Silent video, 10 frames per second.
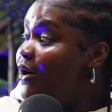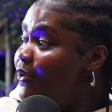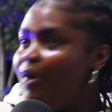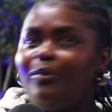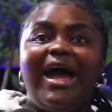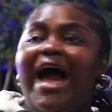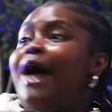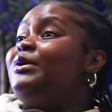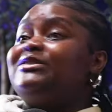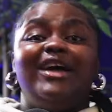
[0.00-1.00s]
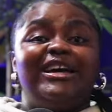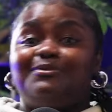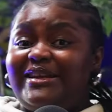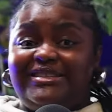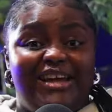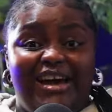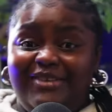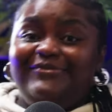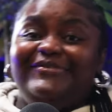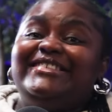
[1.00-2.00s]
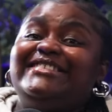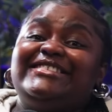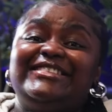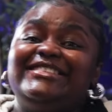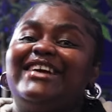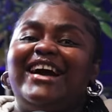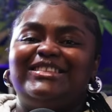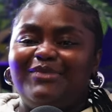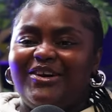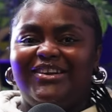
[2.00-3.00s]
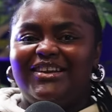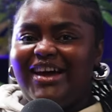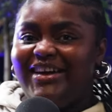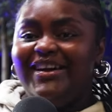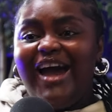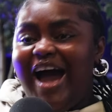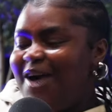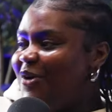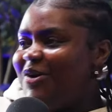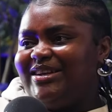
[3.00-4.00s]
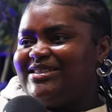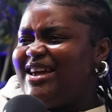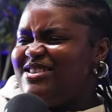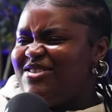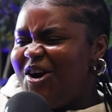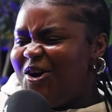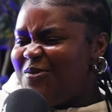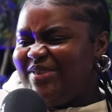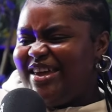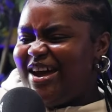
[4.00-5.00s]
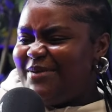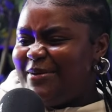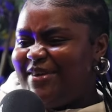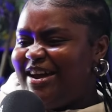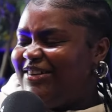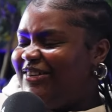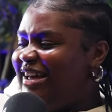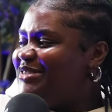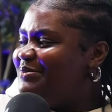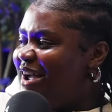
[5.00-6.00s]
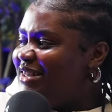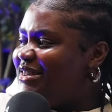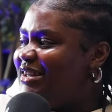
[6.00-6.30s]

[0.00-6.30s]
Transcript: Oh, Ooh. I was not expecting that. You guys, I'm not gonna lie. I thought you were gonna say no. Yeah, I'm a piano. That's my